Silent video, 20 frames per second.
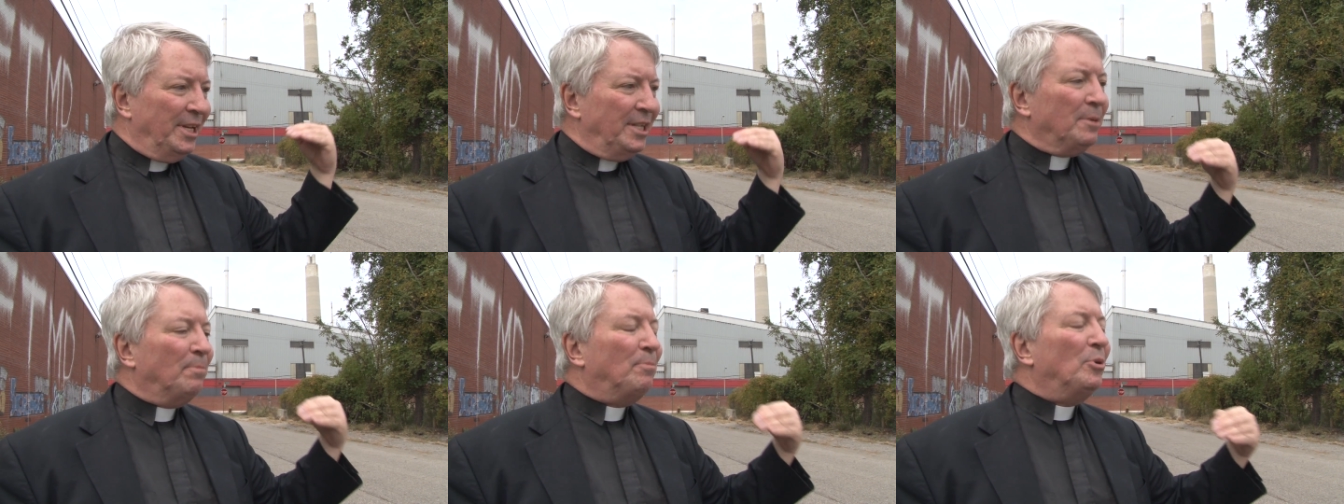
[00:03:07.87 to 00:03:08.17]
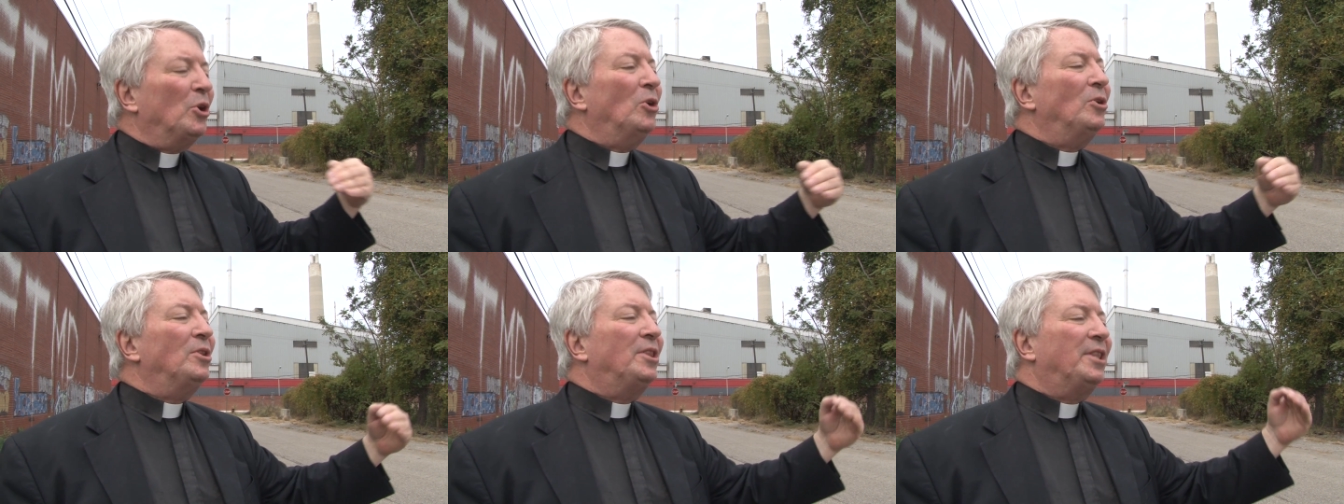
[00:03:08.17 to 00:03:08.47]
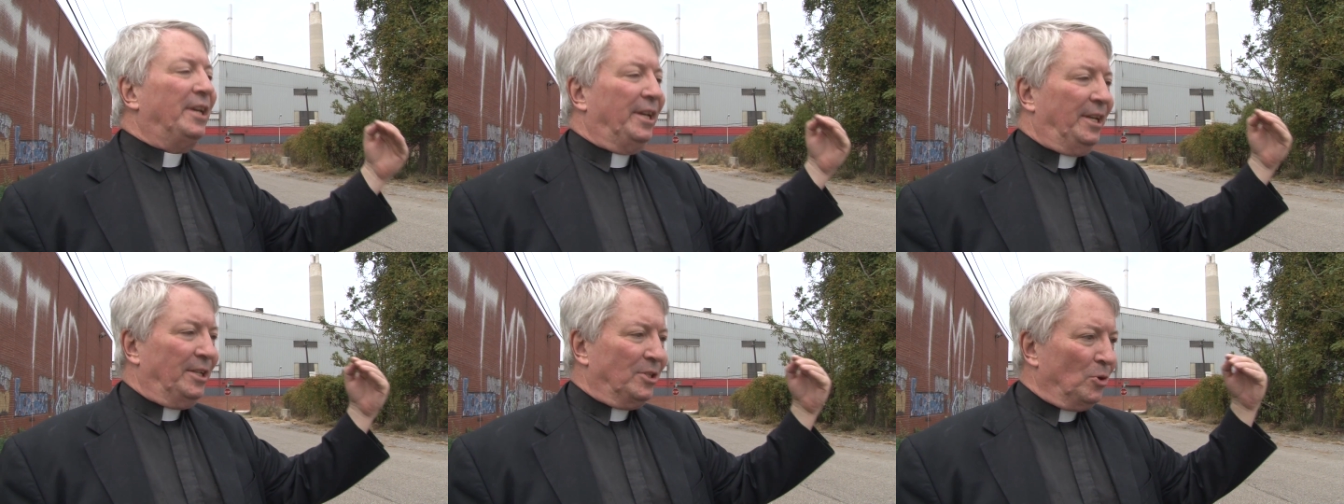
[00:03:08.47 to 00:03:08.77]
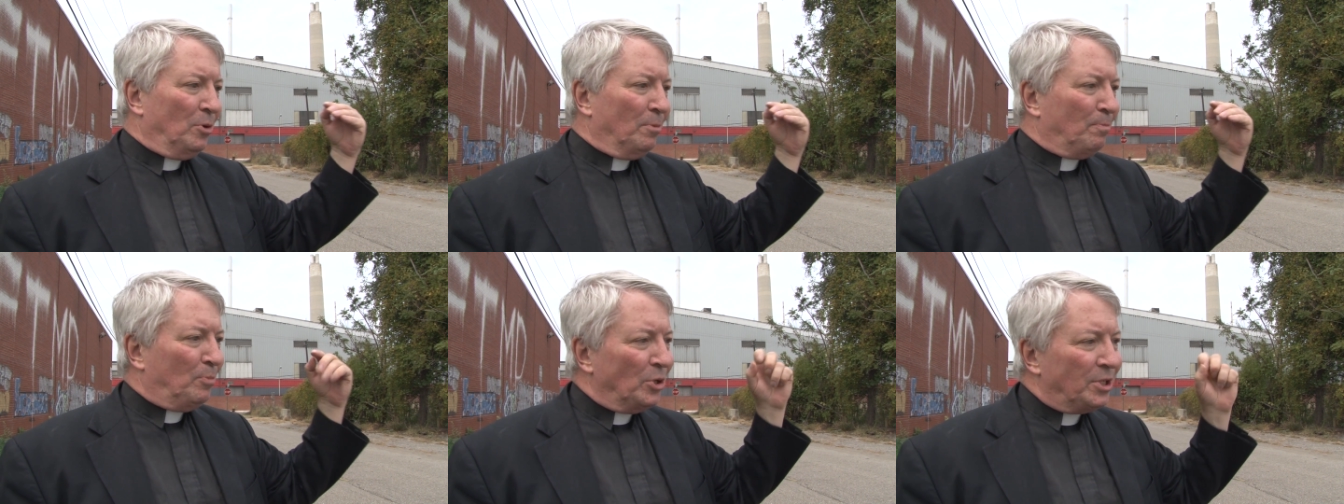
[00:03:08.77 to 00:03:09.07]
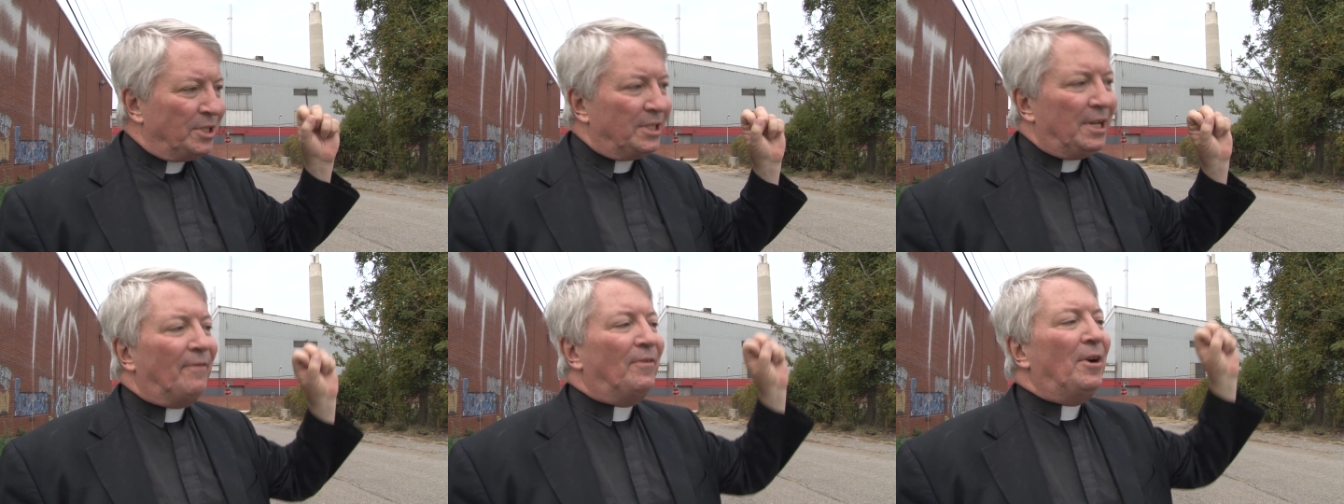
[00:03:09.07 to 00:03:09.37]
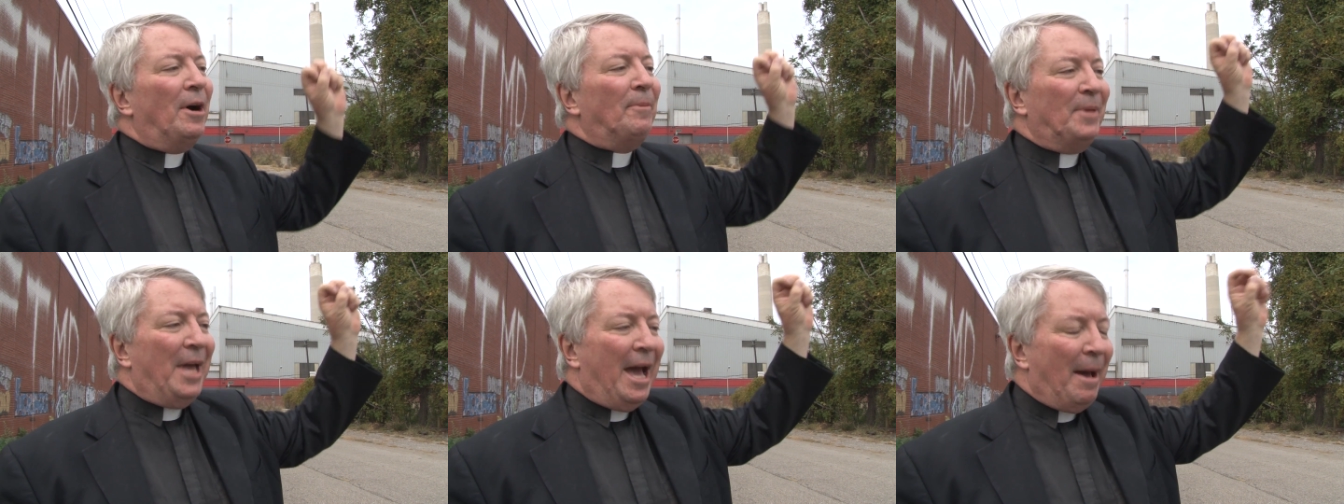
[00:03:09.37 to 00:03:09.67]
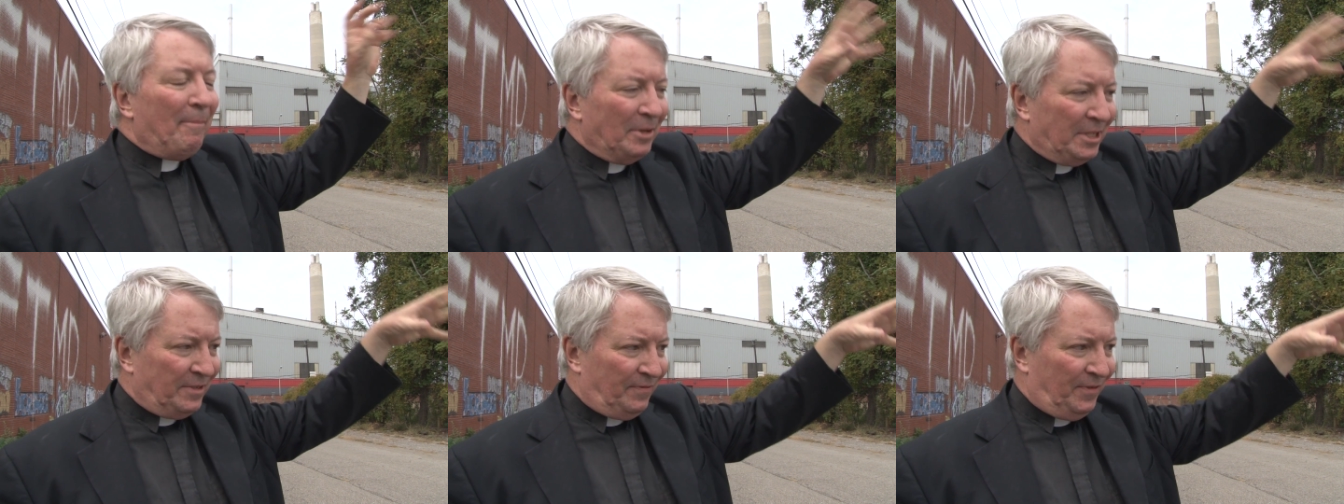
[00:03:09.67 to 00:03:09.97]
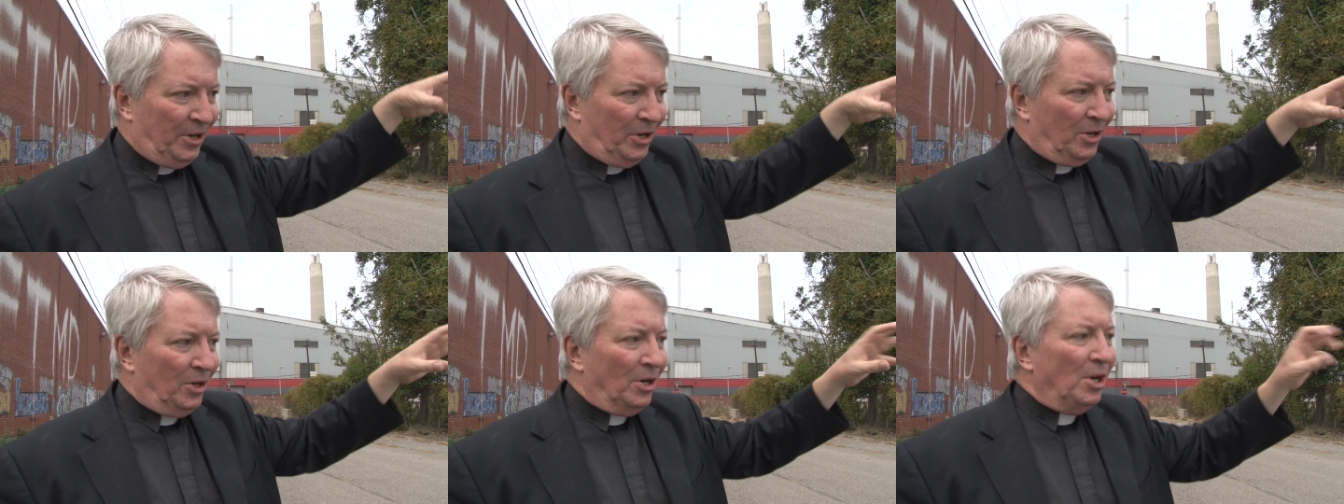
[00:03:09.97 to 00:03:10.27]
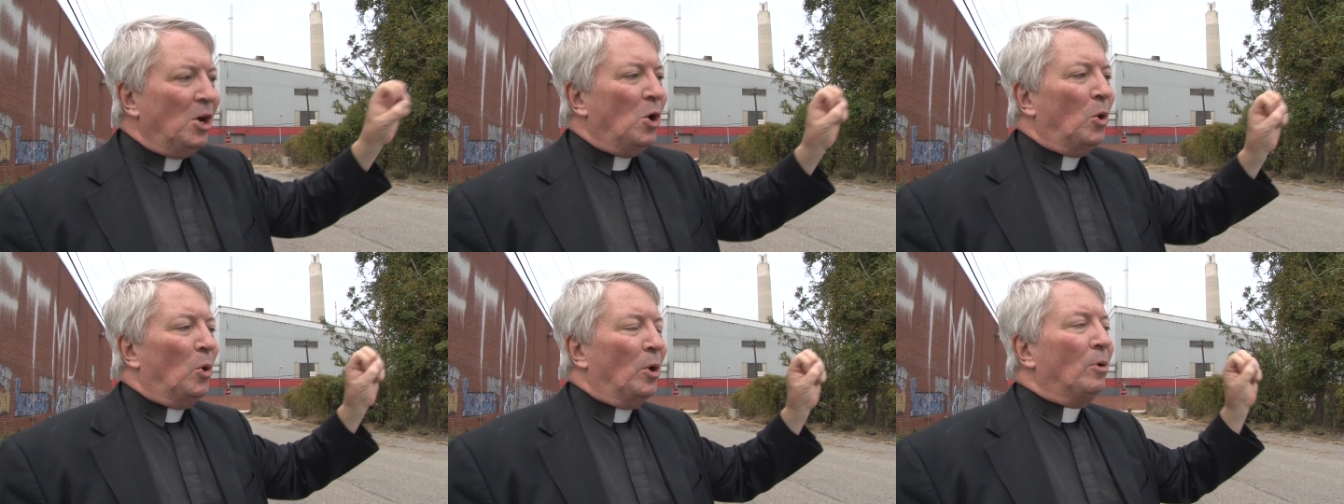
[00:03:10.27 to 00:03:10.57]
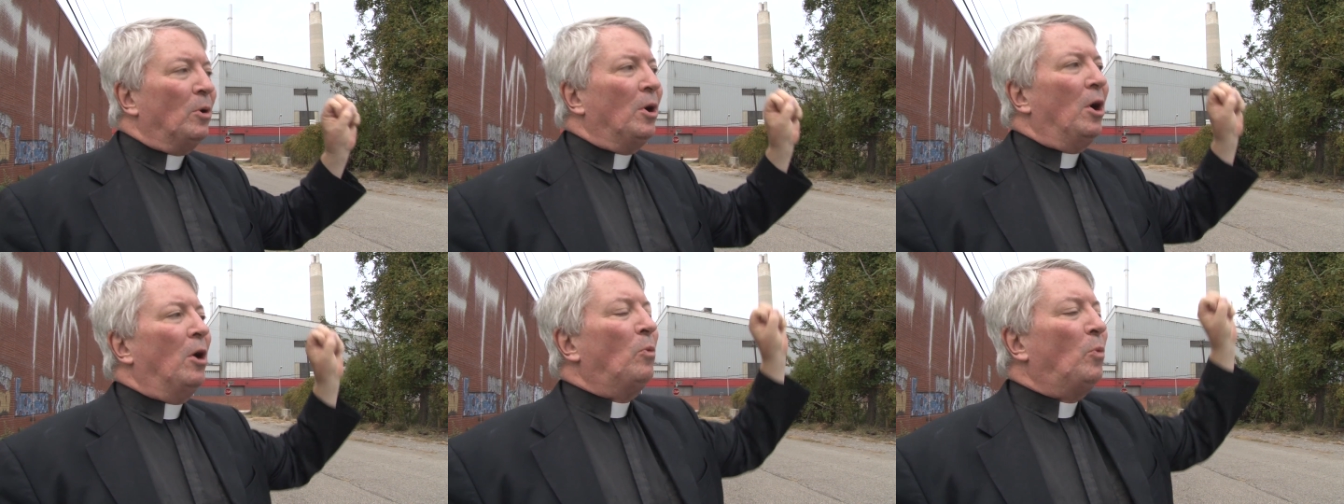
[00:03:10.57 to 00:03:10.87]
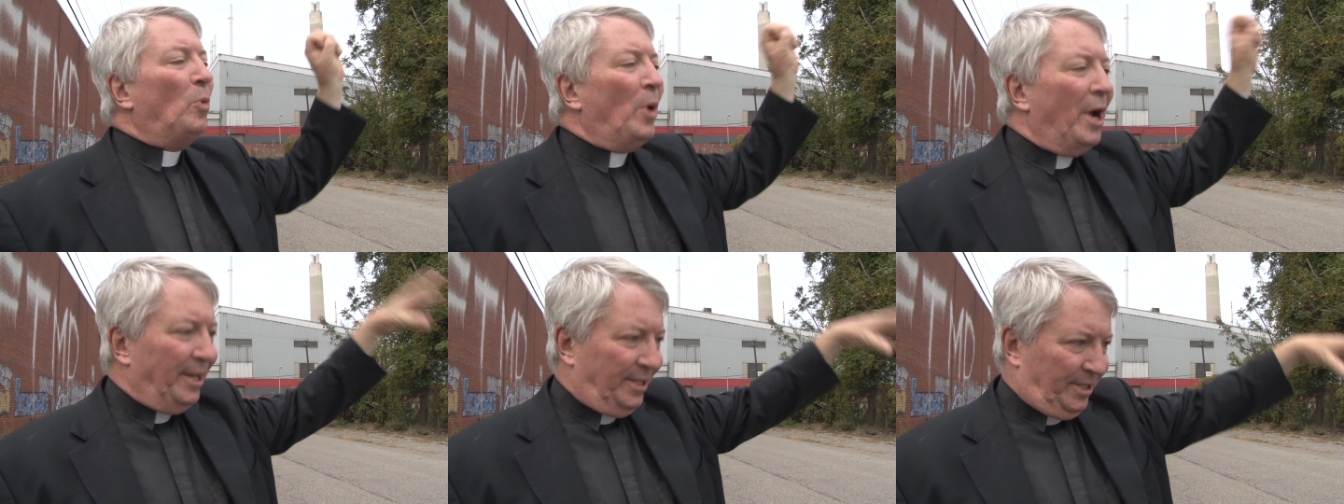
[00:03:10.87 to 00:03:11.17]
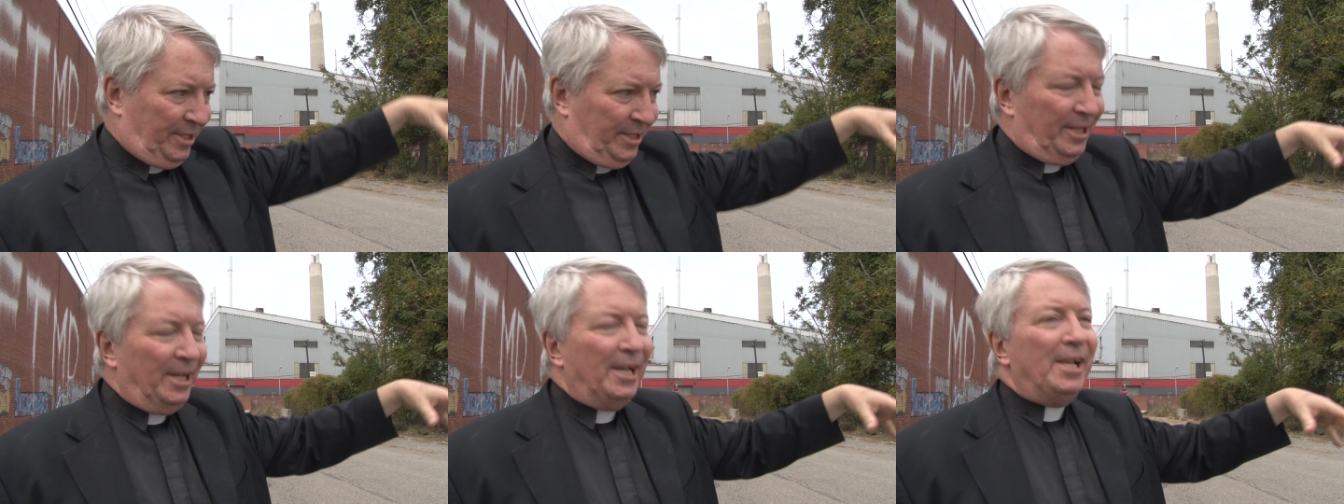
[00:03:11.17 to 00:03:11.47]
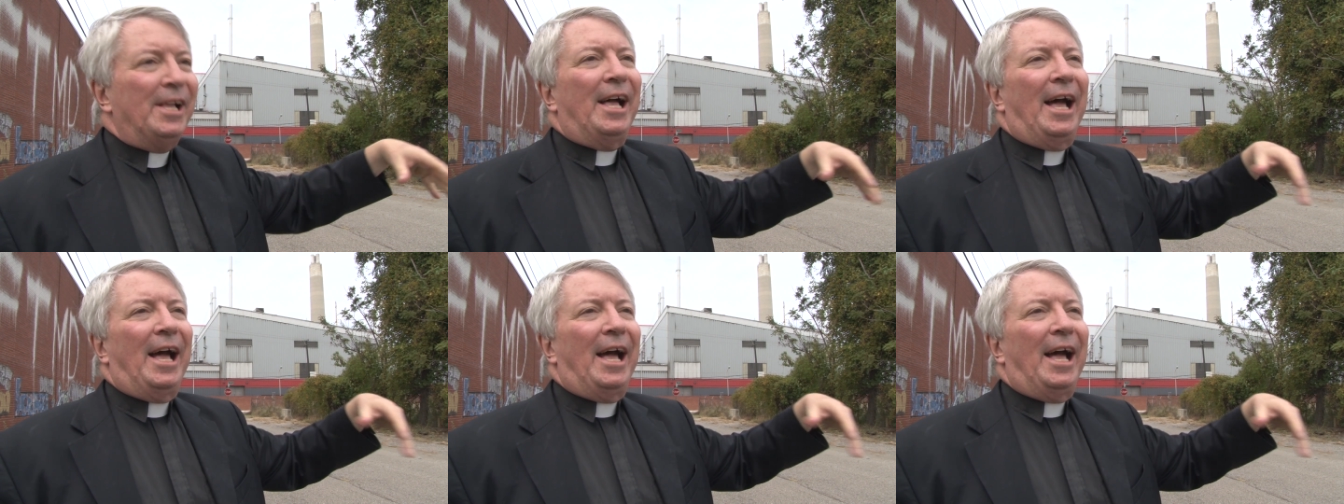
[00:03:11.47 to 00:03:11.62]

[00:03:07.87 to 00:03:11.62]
to burn things or put stuff out in the atmosphere or waste.